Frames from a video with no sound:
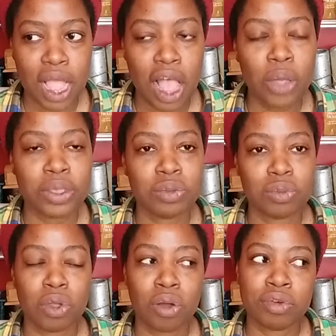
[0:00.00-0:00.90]
I
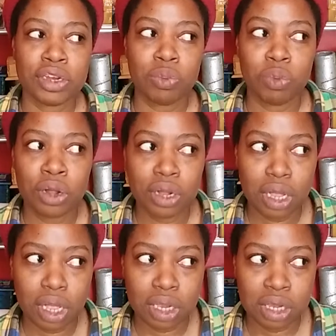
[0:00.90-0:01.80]
already work
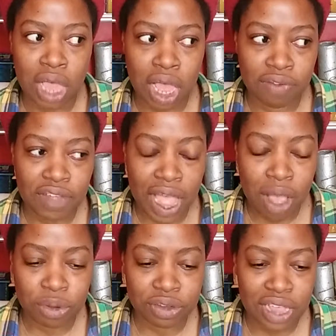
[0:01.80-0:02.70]
a lot of
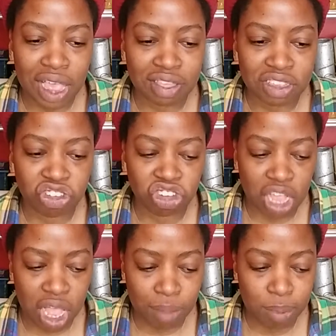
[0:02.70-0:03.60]
hours at this
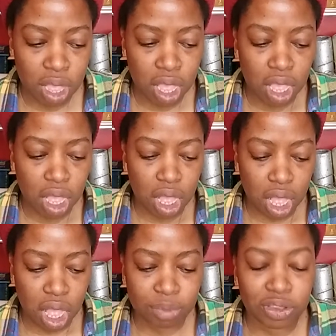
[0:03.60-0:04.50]
job,
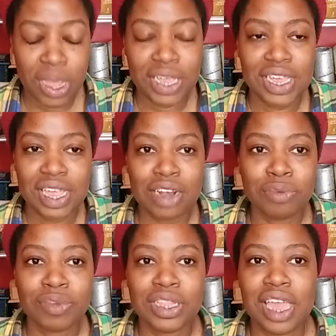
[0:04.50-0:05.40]
so I
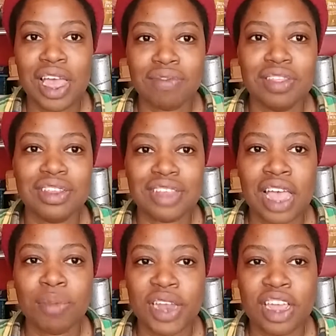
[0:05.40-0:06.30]
don't really have the
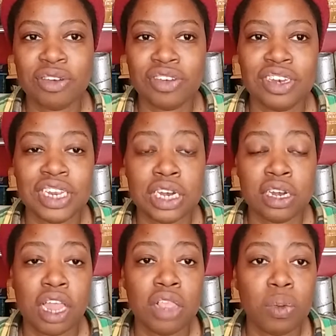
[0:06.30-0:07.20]
time and energy to get
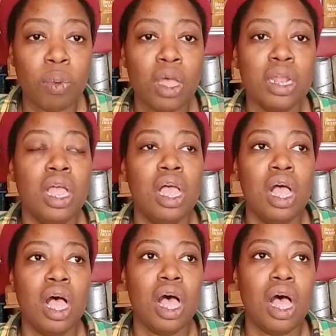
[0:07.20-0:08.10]
another one,
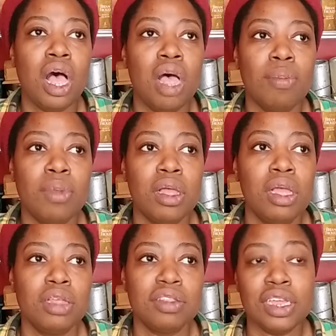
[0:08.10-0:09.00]

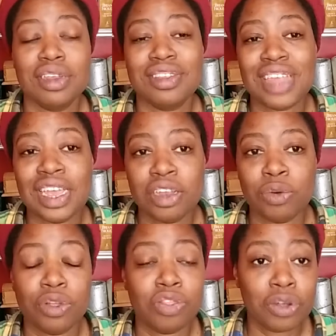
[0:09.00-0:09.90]
to get a second
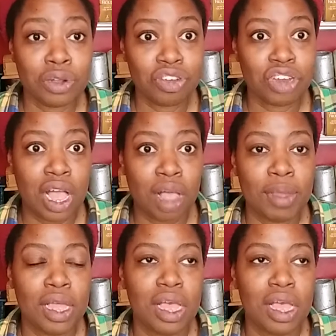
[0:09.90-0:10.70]
or a third job.